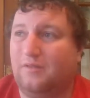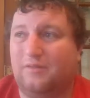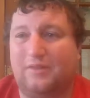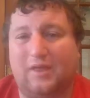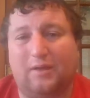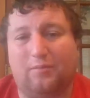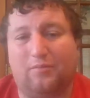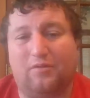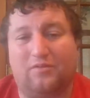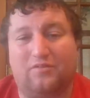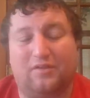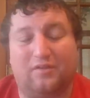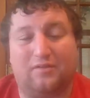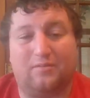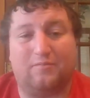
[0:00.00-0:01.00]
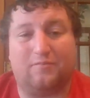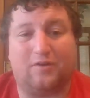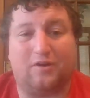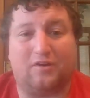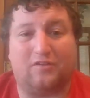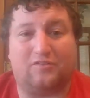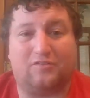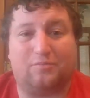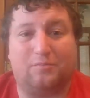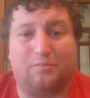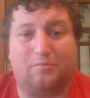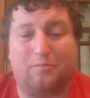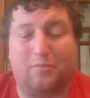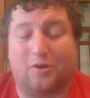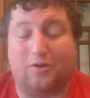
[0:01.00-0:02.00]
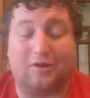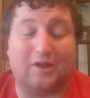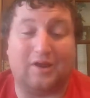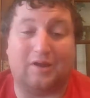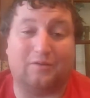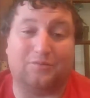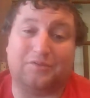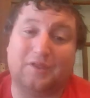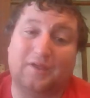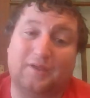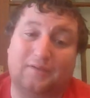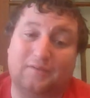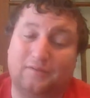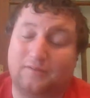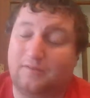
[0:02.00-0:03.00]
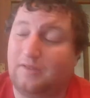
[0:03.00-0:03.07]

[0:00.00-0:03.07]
that wasn't very smart, I don't think.